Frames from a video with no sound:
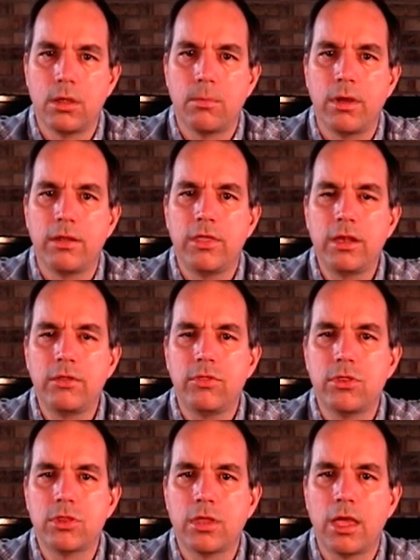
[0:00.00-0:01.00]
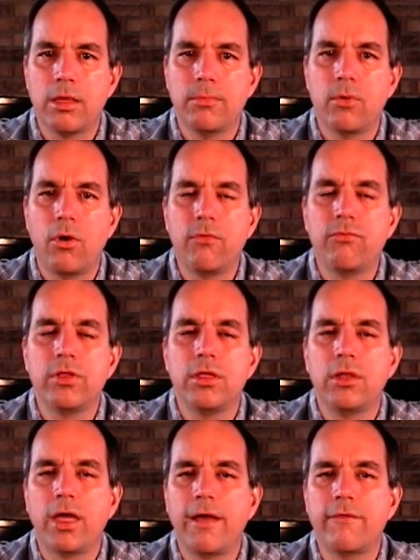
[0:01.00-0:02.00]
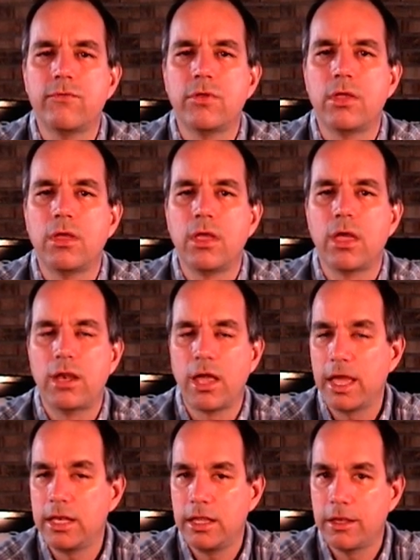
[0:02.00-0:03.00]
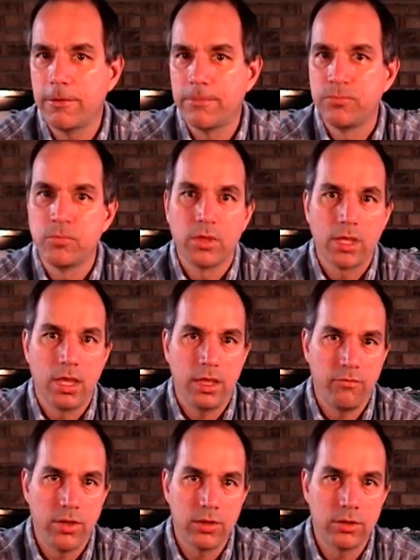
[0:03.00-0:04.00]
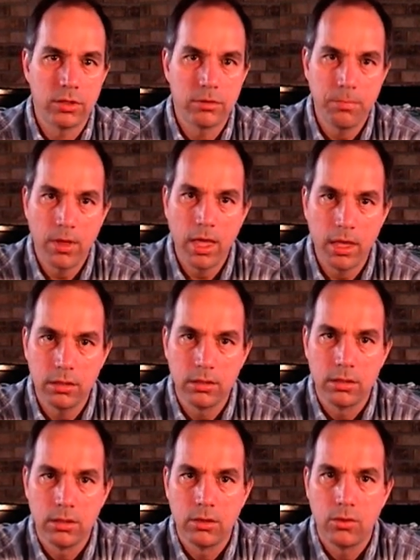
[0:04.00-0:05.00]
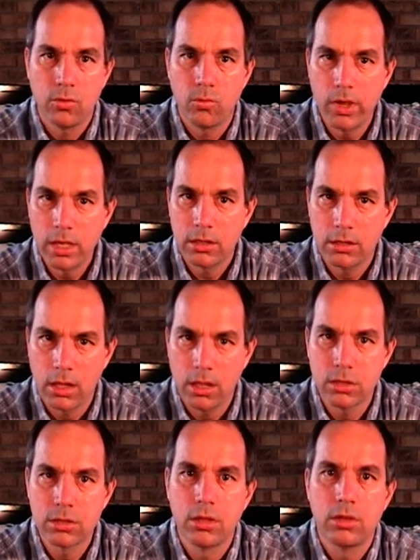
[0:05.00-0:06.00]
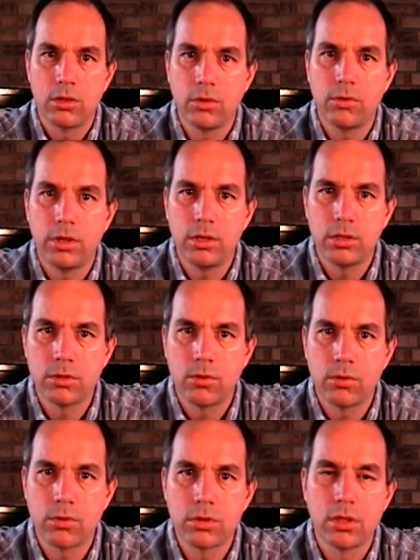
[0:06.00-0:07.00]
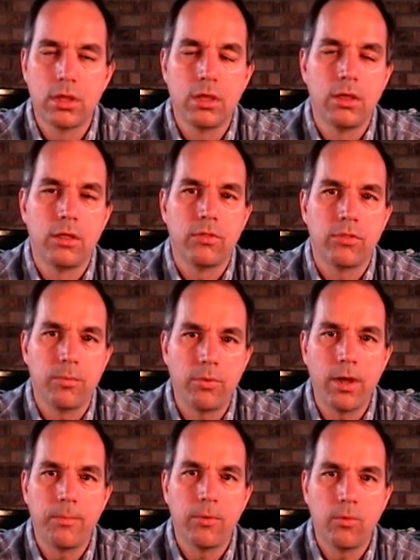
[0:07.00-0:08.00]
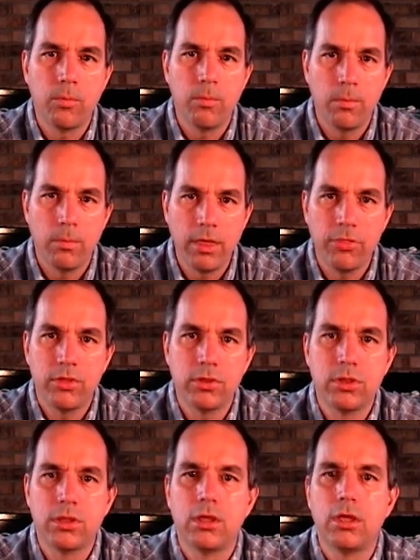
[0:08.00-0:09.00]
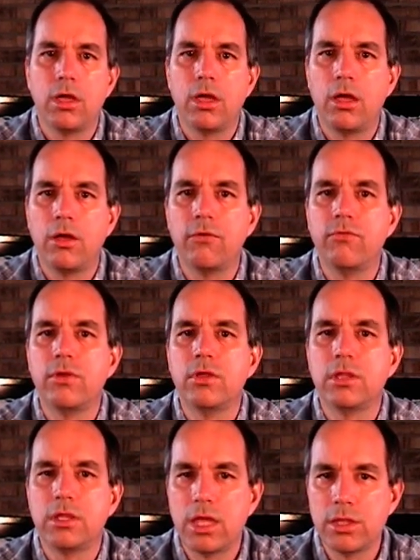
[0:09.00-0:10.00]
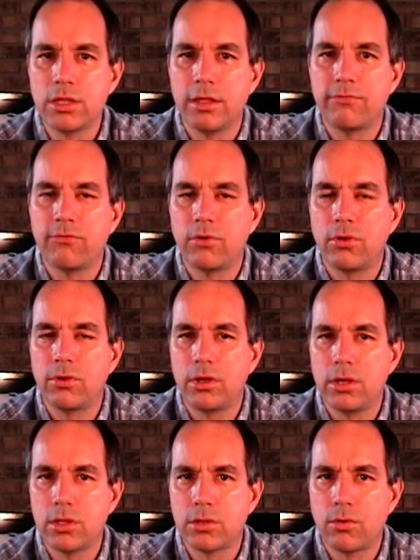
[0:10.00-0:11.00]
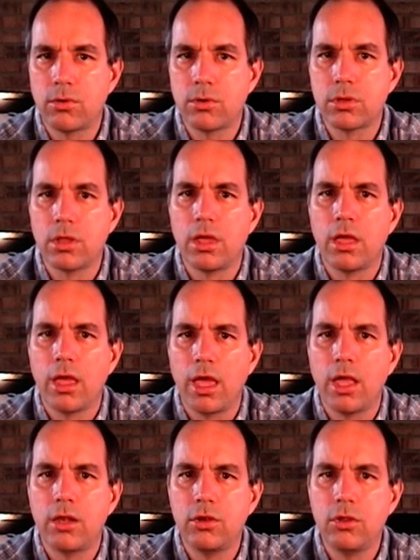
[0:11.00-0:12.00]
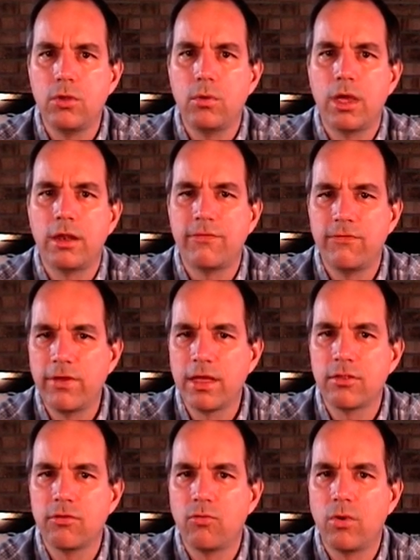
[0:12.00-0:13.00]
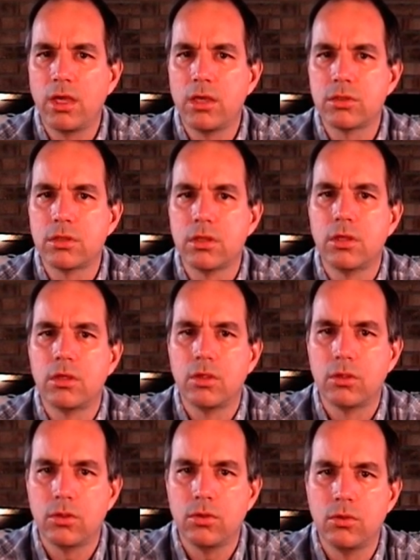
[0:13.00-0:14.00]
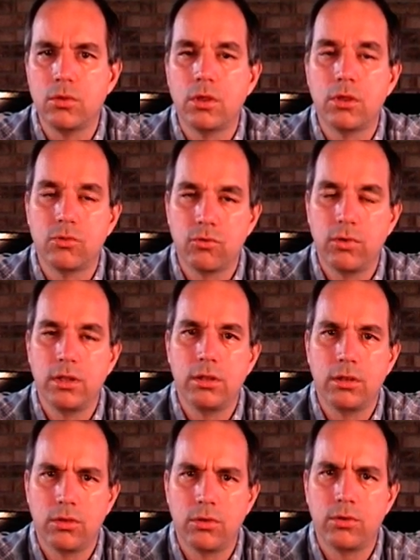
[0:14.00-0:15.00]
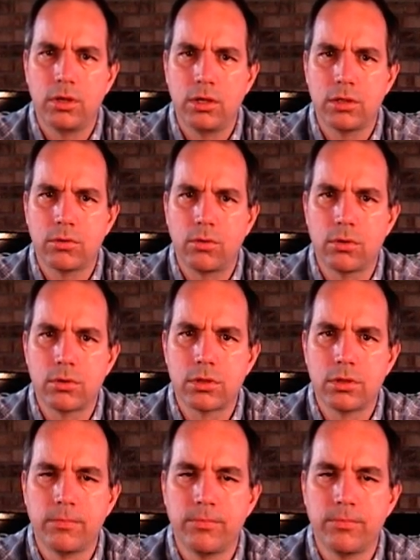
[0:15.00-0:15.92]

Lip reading: By the end of this tape, hopefully you'll have an idea of how to spot or recognize learning disorders, the proper methods of testing for learning disorders, and new and effective ways to treat learning disorders.